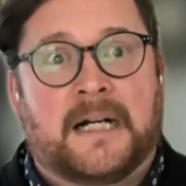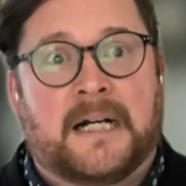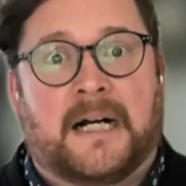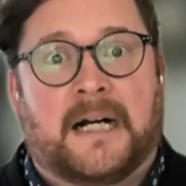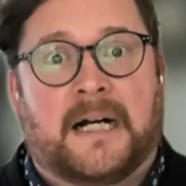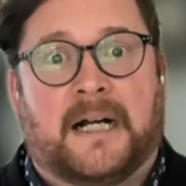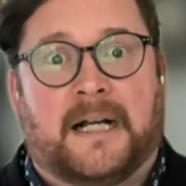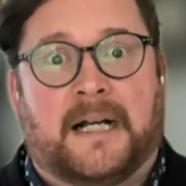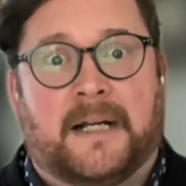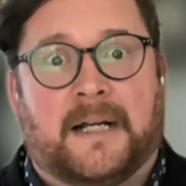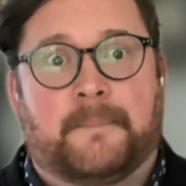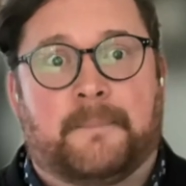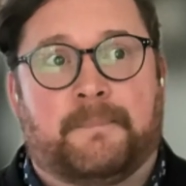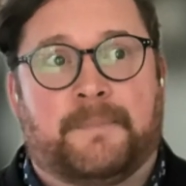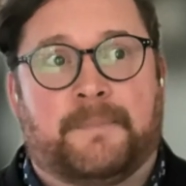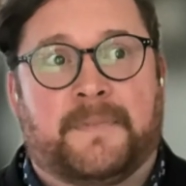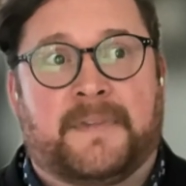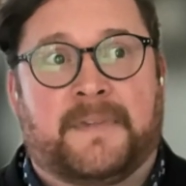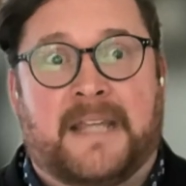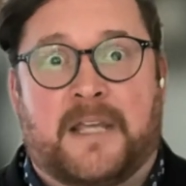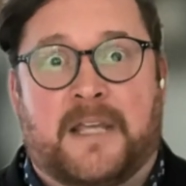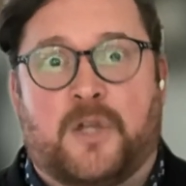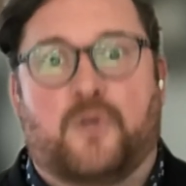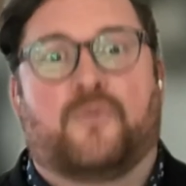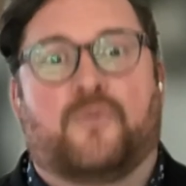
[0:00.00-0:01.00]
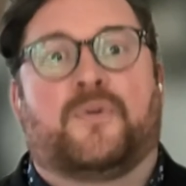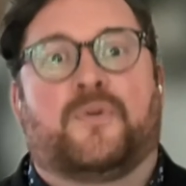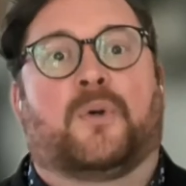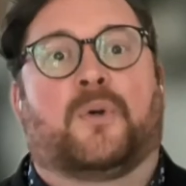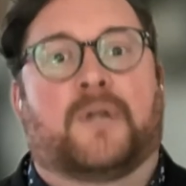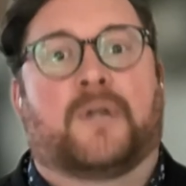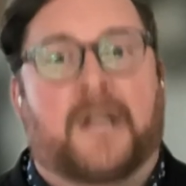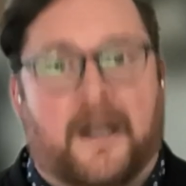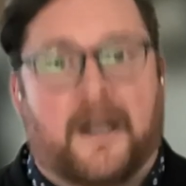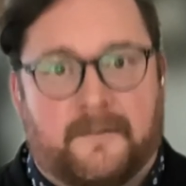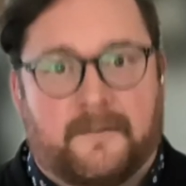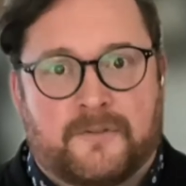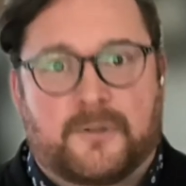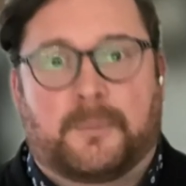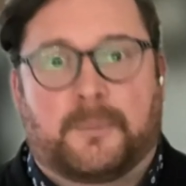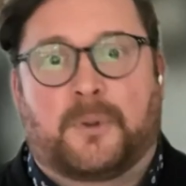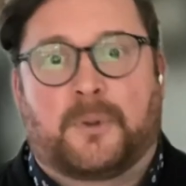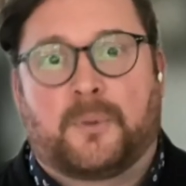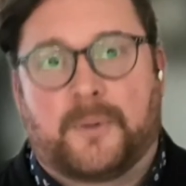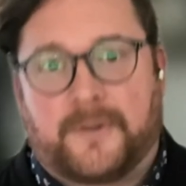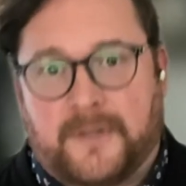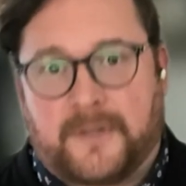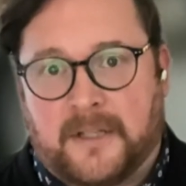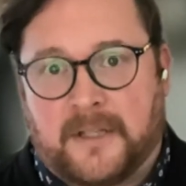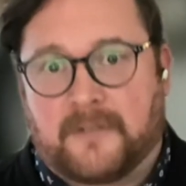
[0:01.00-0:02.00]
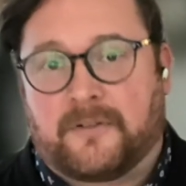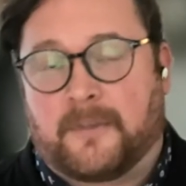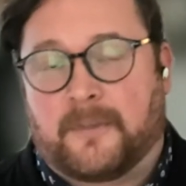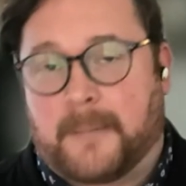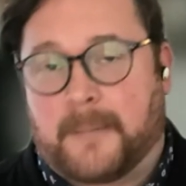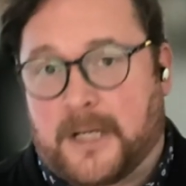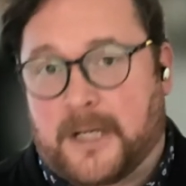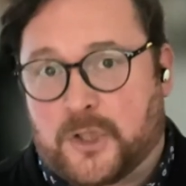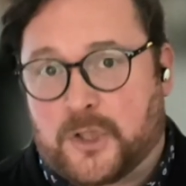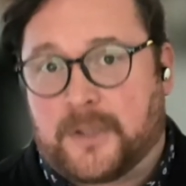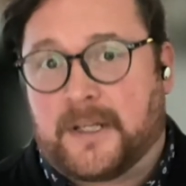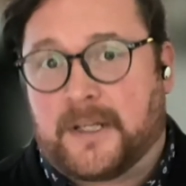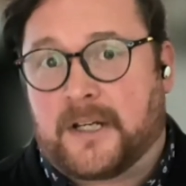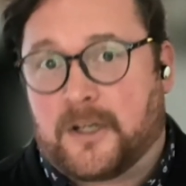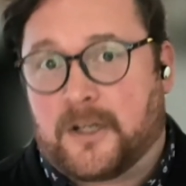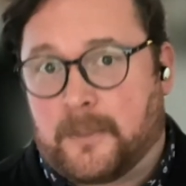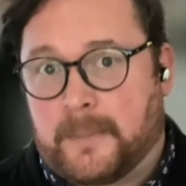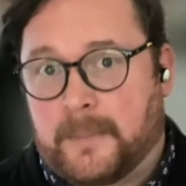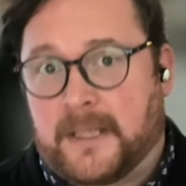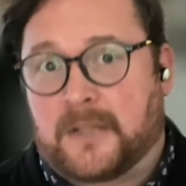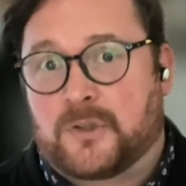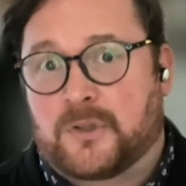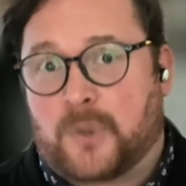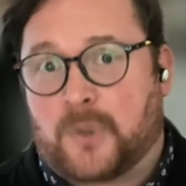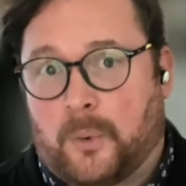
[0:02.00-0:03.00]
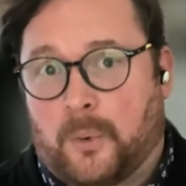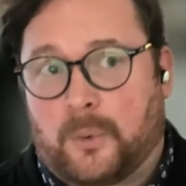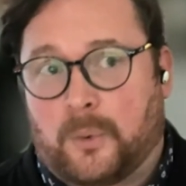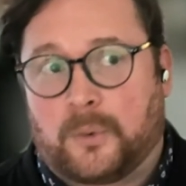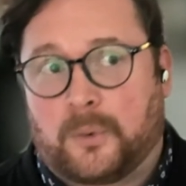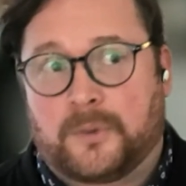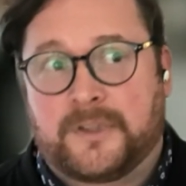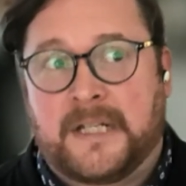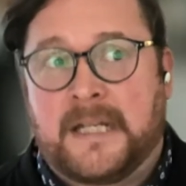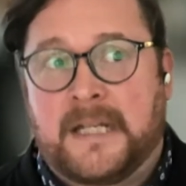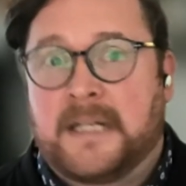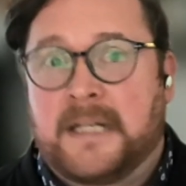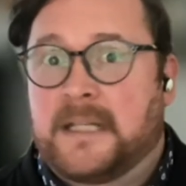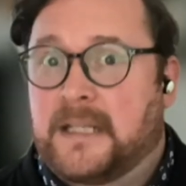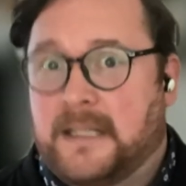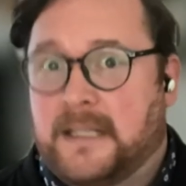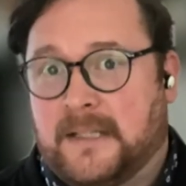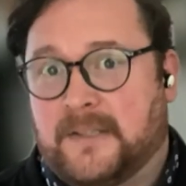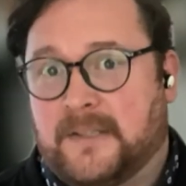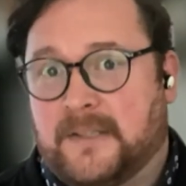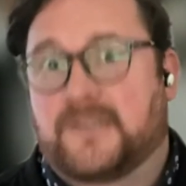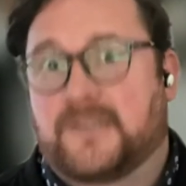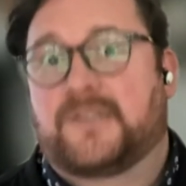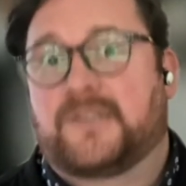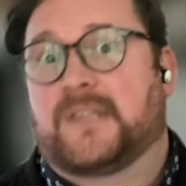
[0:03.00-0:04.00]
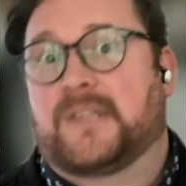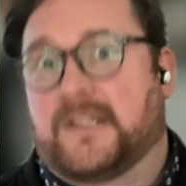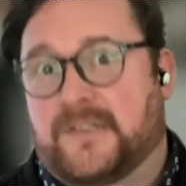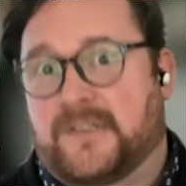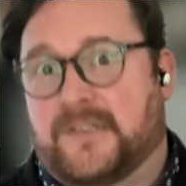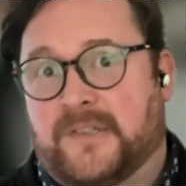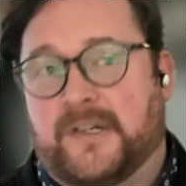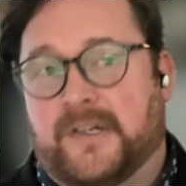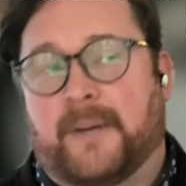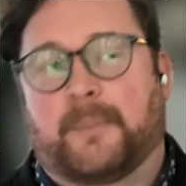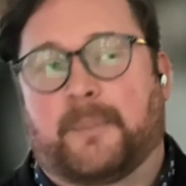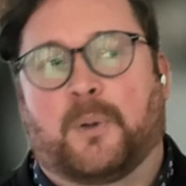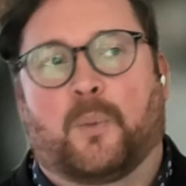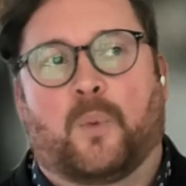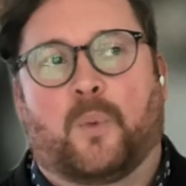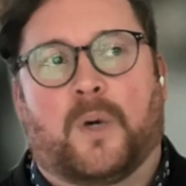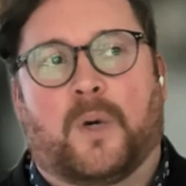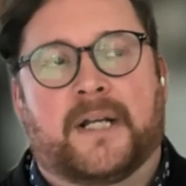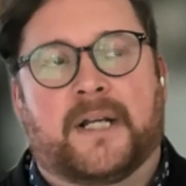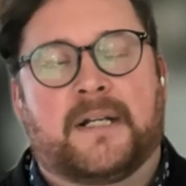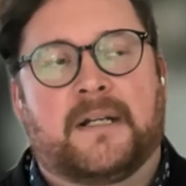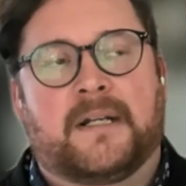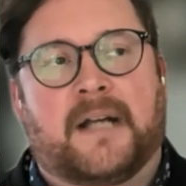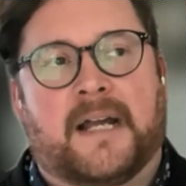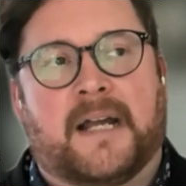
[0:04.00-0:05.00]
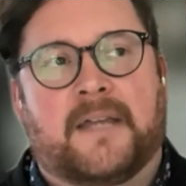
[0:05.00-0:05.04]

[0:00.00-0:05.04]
that you feel comfortable with the information that you're being told, is number one.